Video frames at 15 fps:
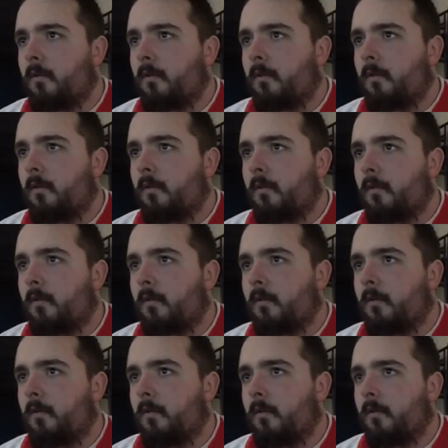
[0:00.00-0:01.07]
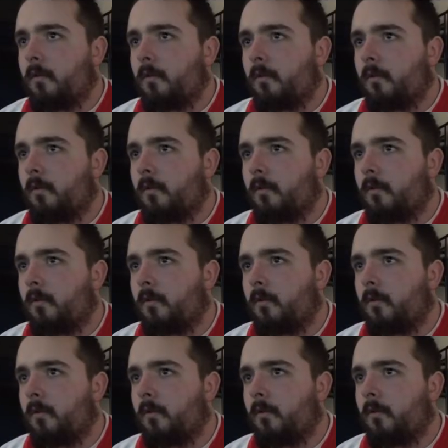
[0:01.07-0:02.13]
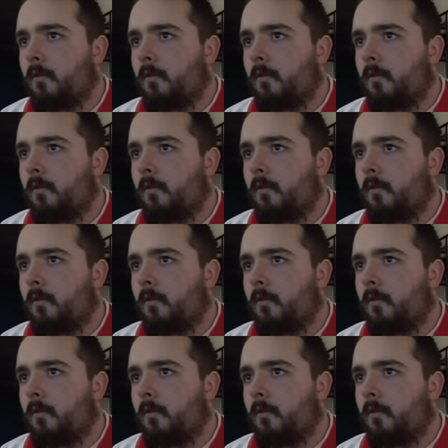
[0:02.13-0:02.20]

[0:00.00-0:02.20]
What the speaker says: (silence)